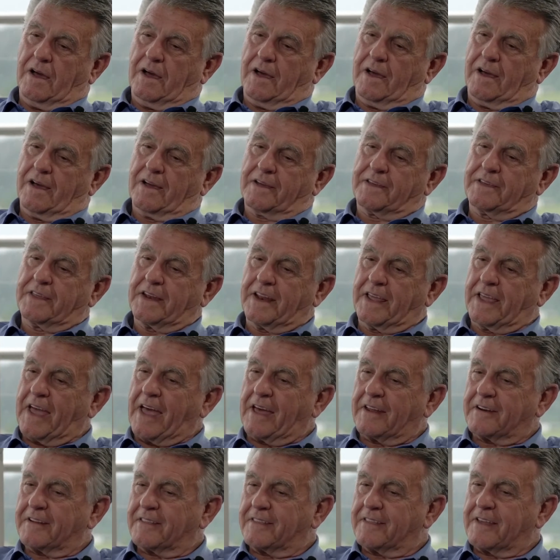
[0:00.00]
Getting
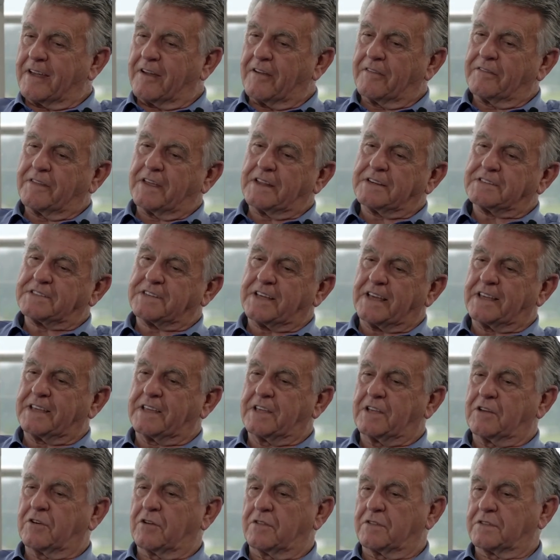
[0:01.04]
out of there and then
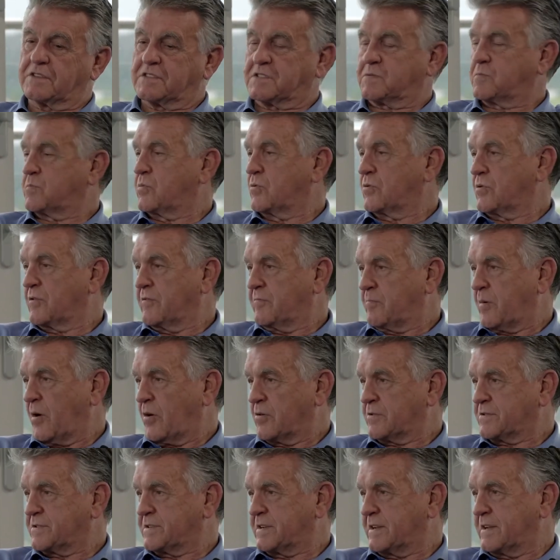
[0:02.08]
taking on the sport of
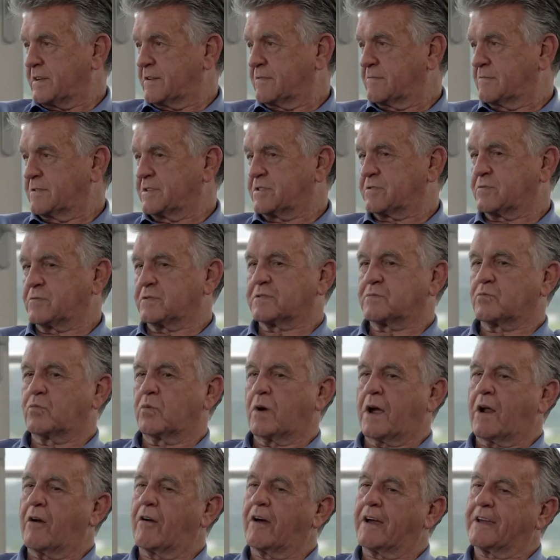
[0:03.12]
boxing, which was
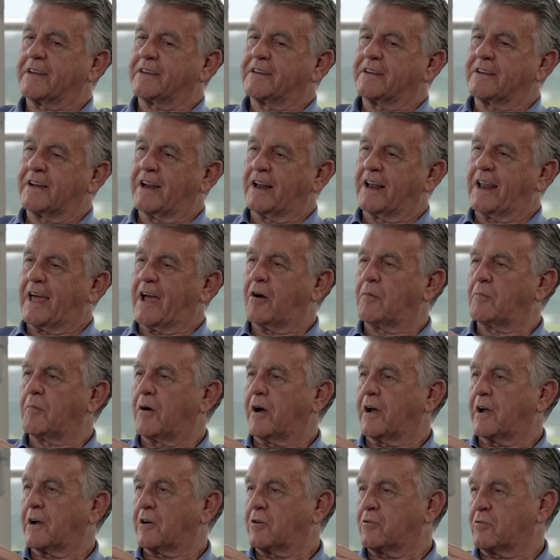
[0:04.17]
where I could allow
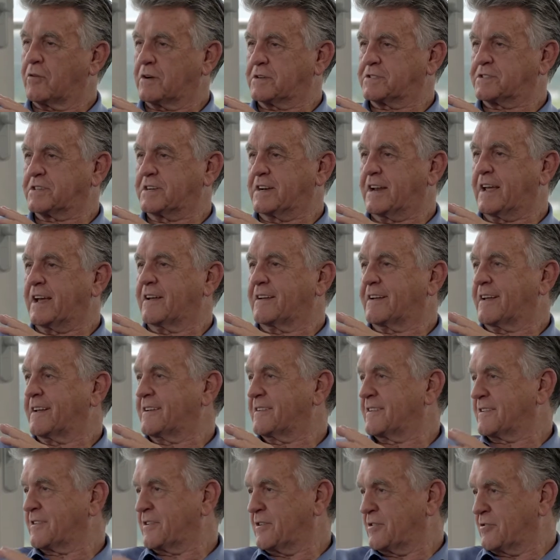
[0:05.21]
my aggression out
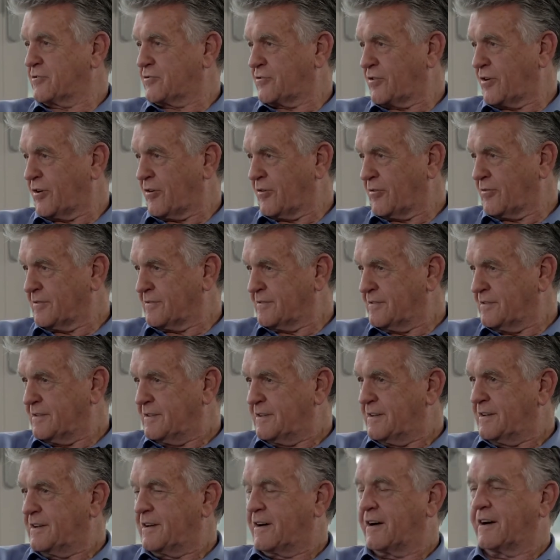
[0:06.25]
under control.
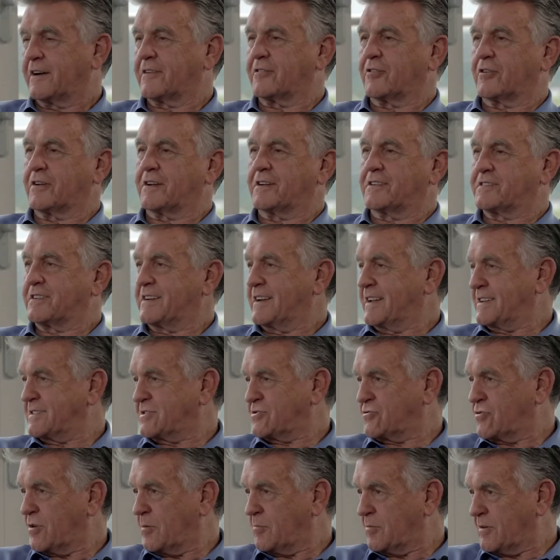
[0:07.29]
I got into less
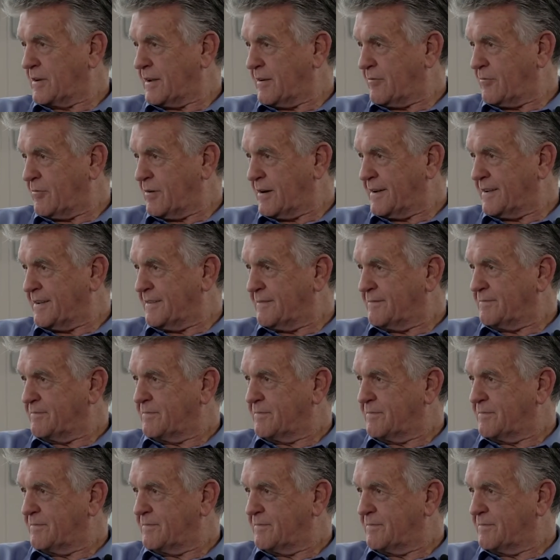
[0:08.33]
trouble that way.